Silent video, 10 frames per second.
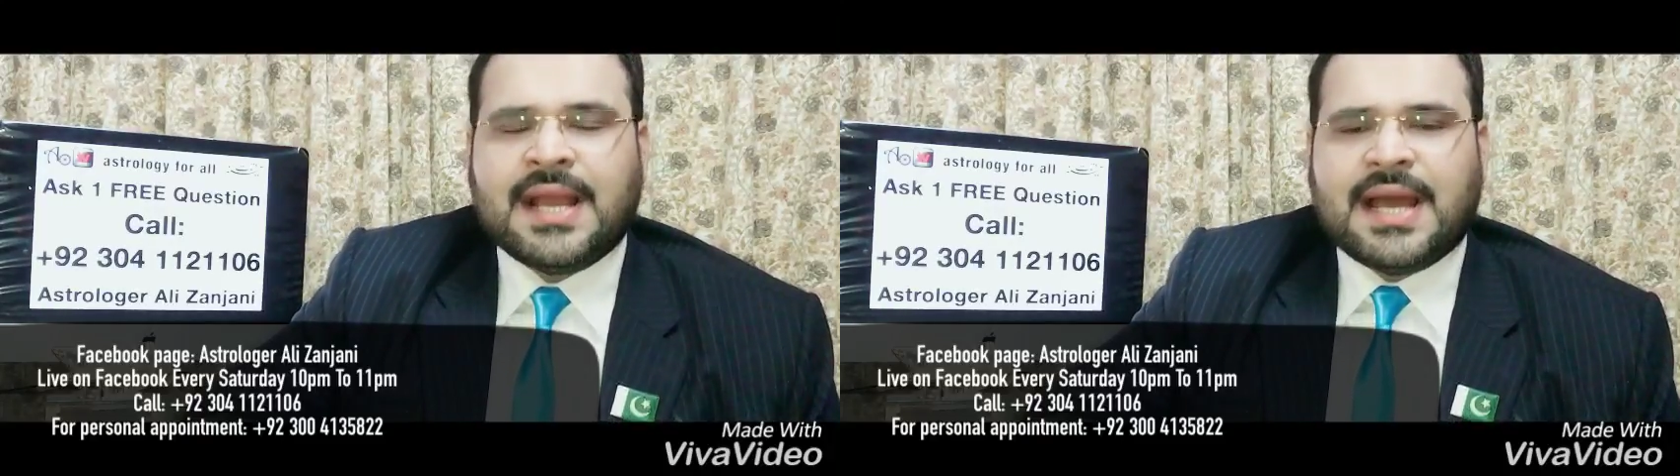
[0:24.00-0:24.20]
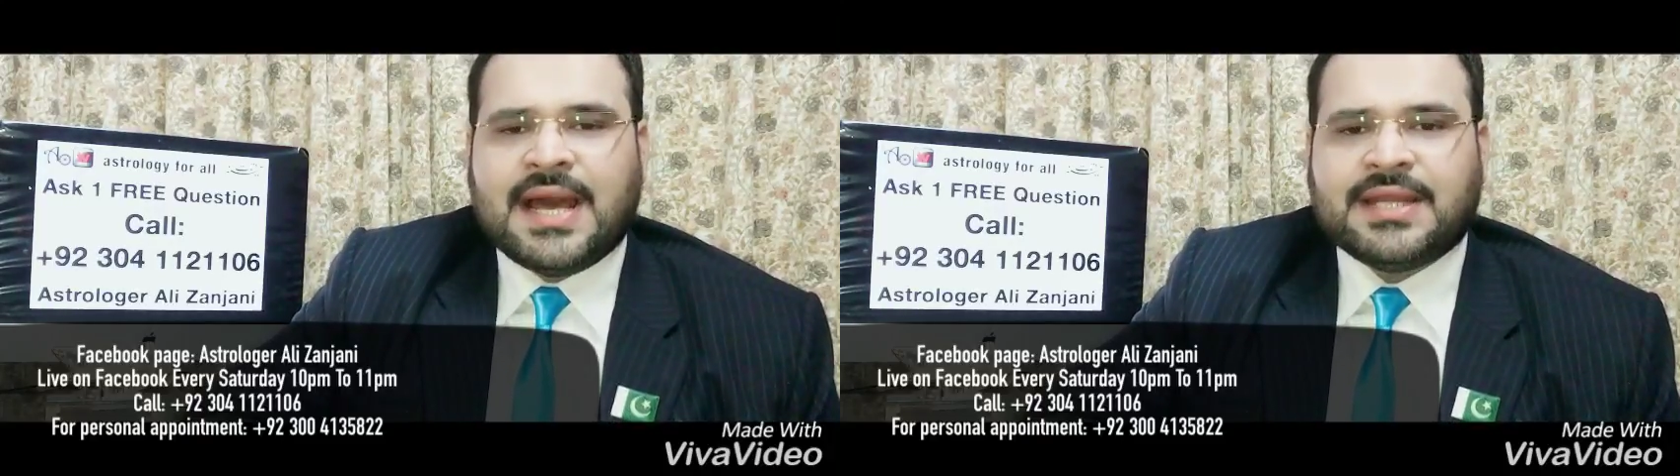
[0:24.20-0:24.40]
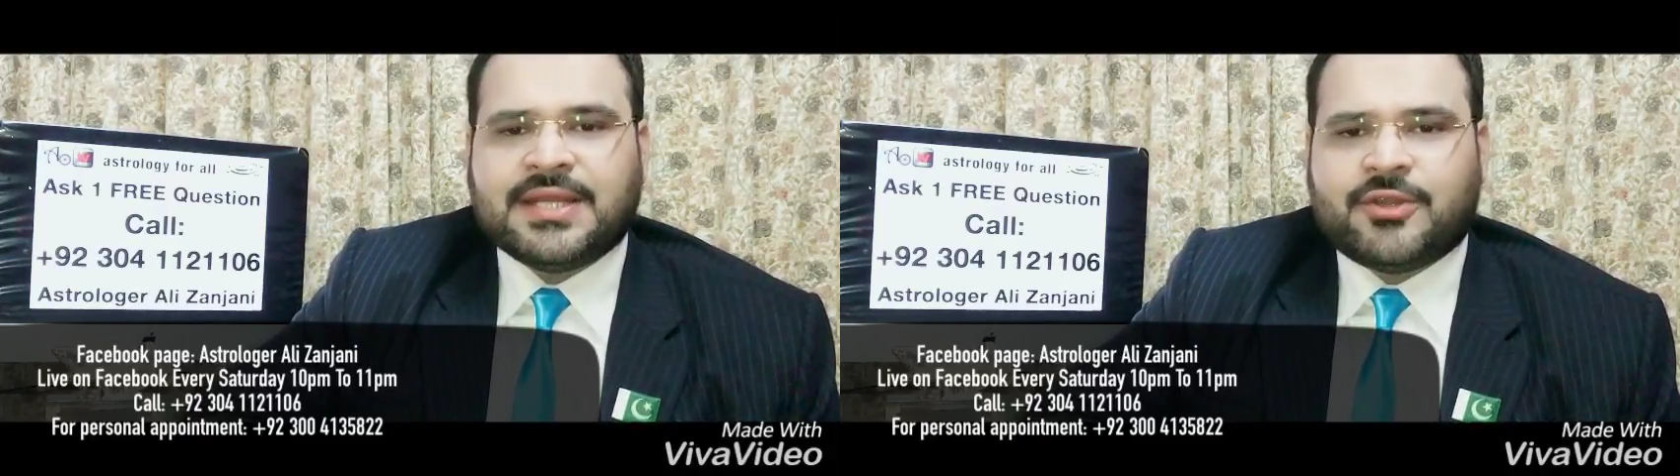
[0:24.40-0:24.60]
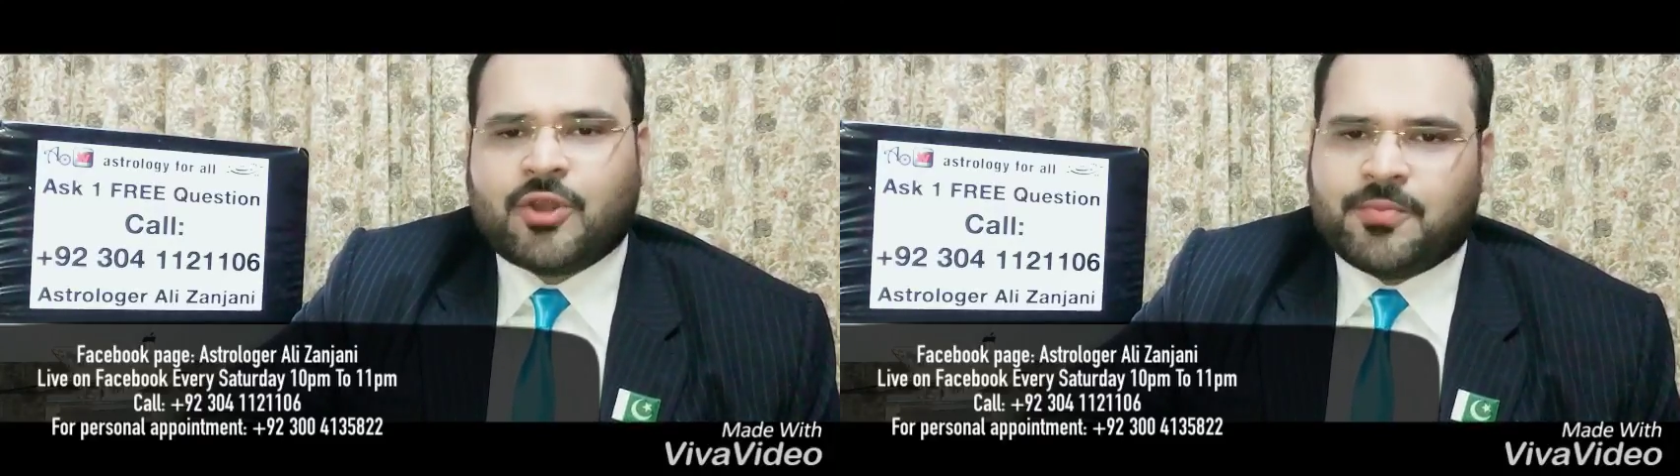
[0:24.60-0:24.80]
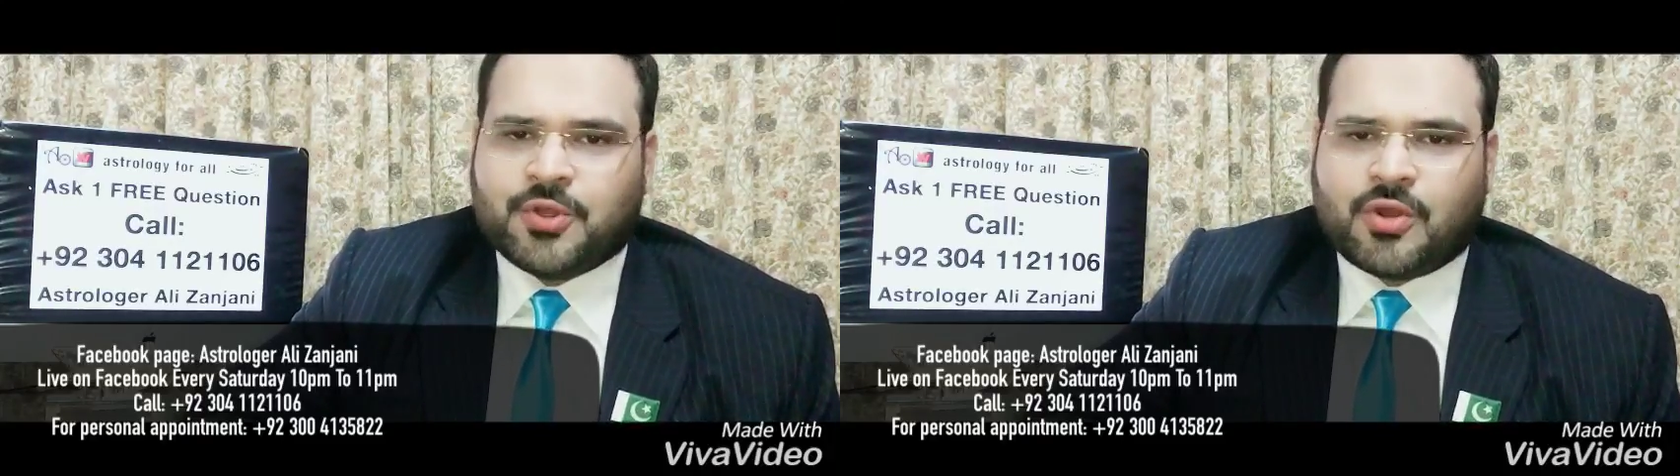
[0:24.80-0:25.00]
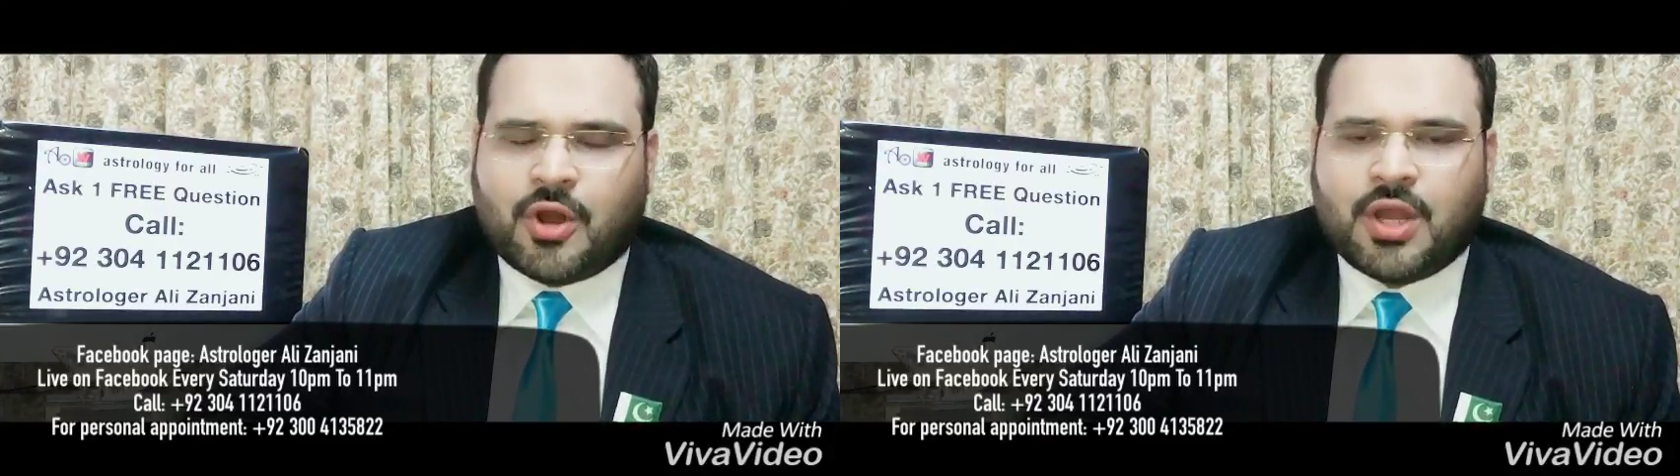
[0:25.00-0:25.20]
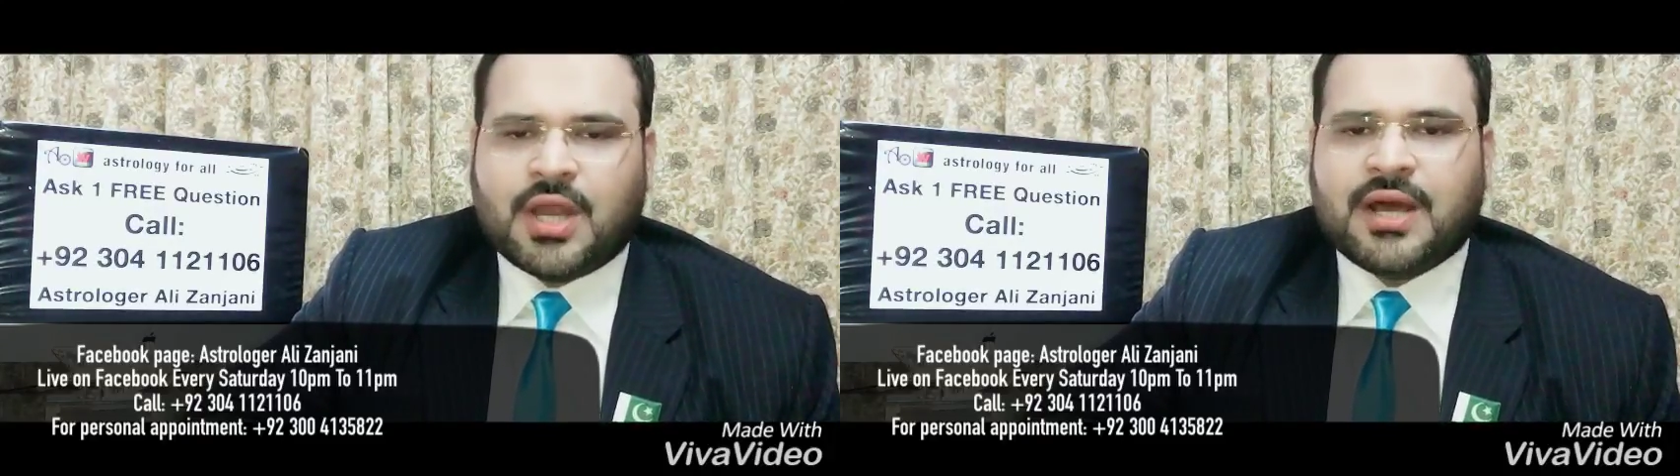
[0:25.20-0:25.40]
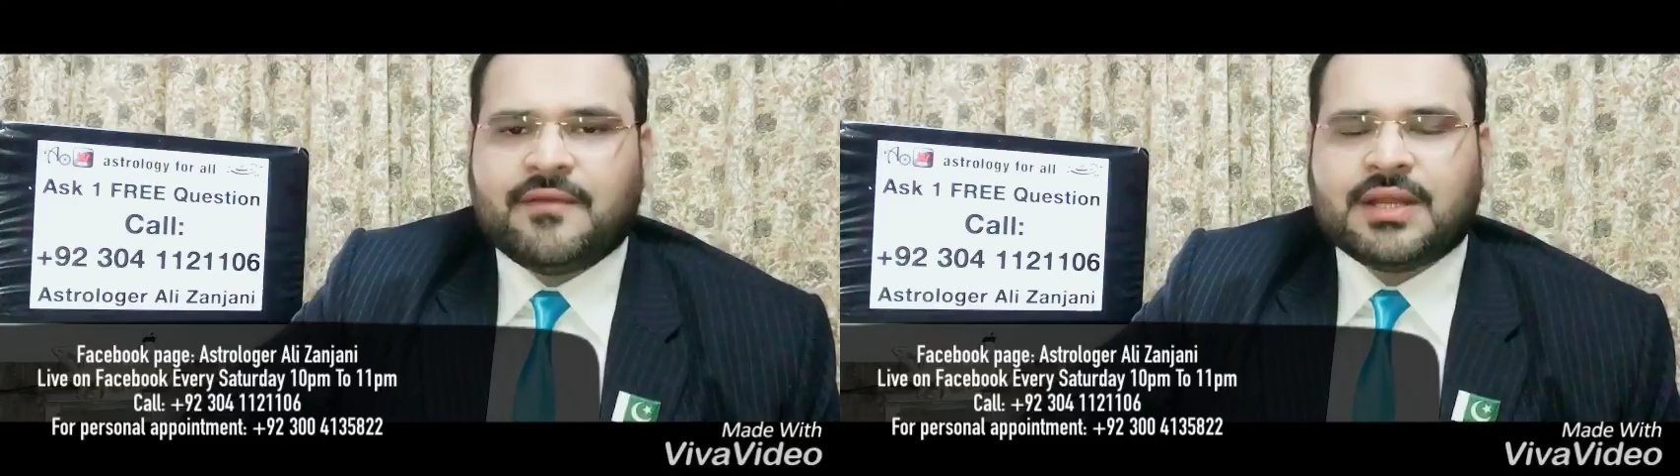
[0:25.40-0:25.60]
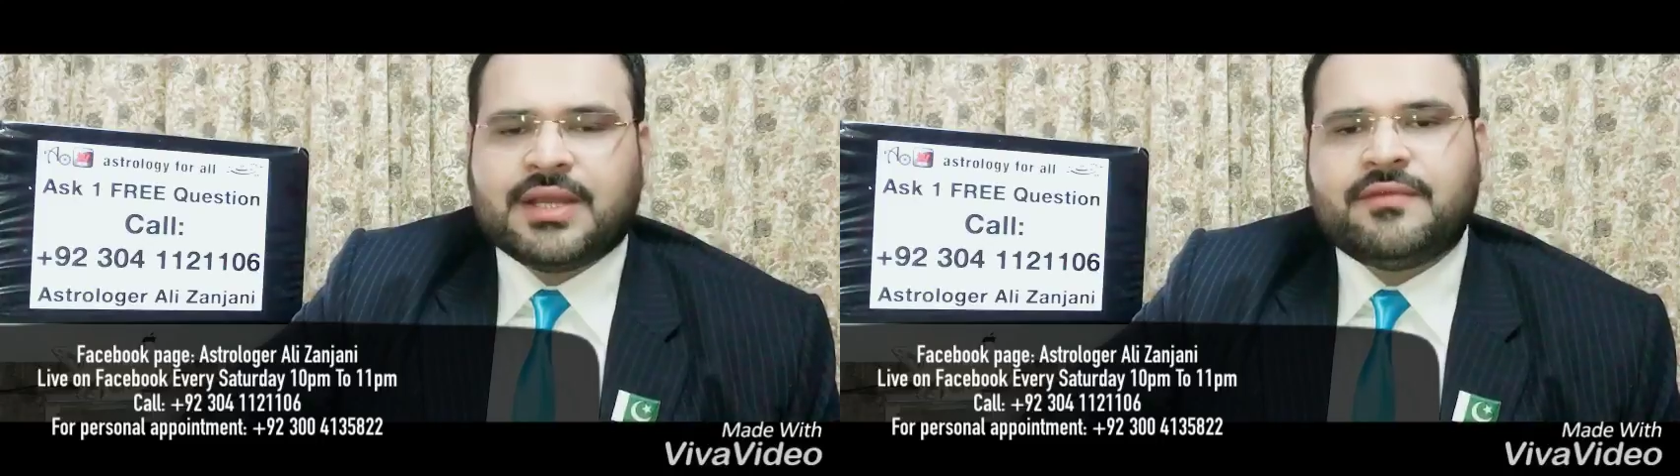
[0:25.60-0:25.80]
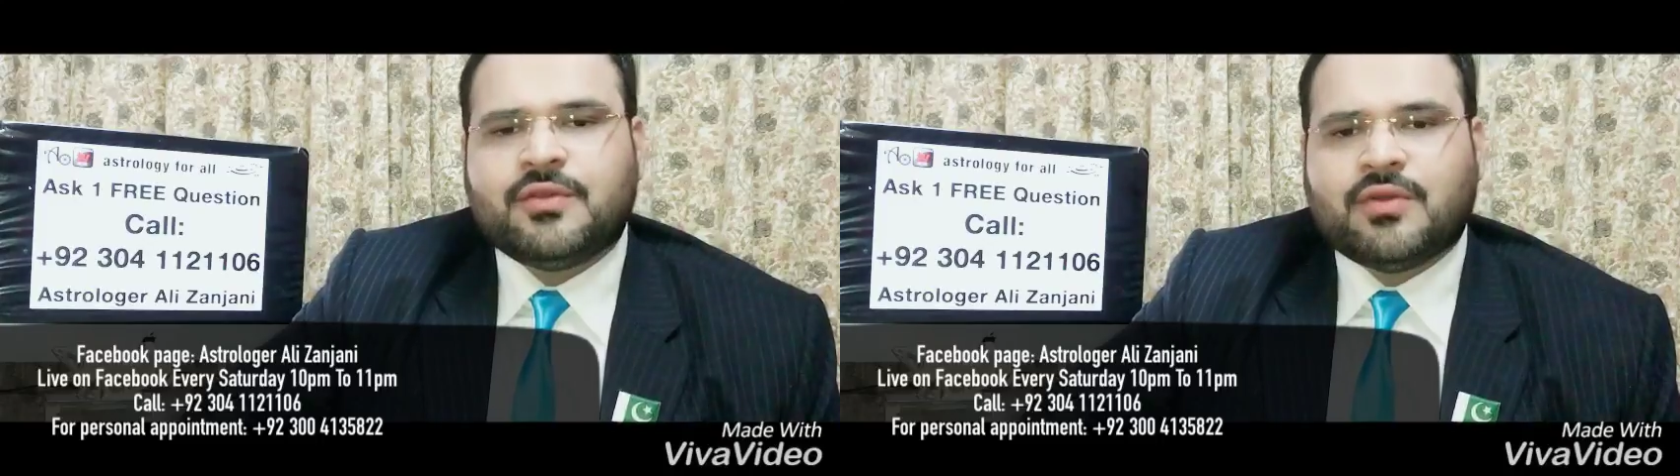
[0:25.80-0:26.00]
and uh, drop your call i will
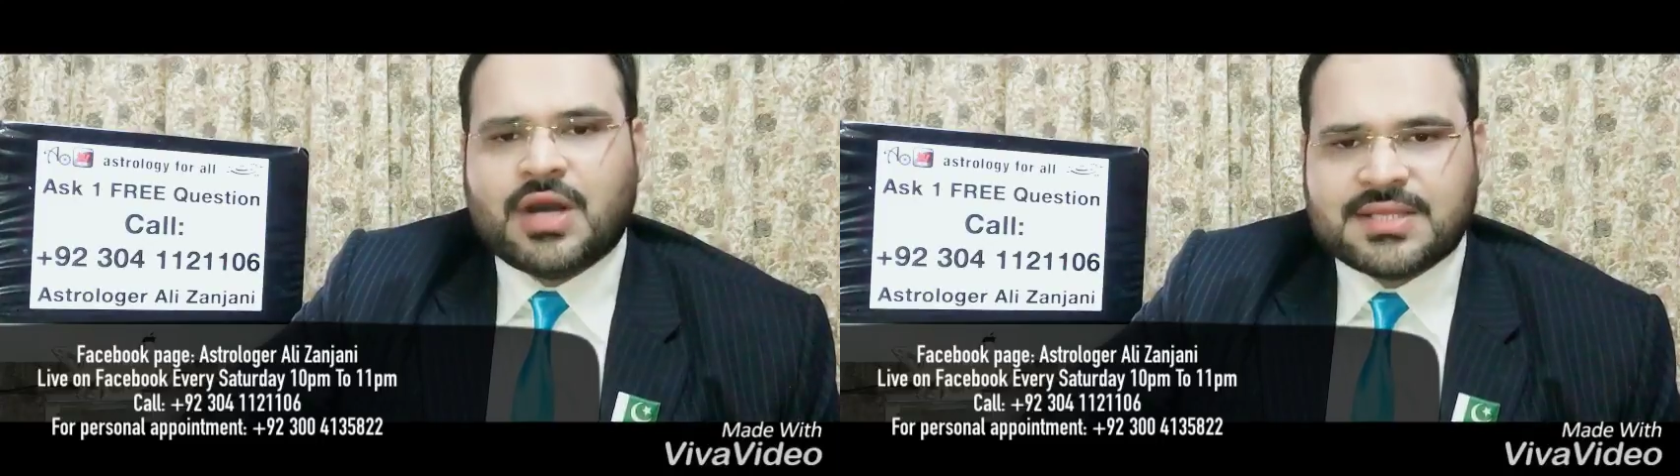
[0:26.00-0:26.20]
give you